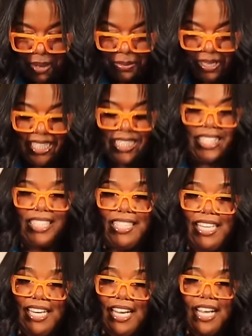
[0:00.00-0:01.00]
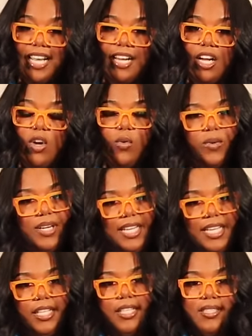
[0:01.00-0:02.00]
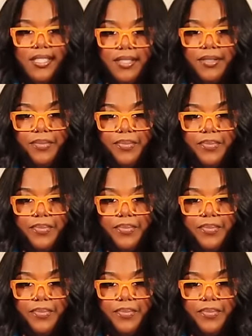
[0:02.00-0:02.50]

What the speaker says: Because it's getting ridiculous.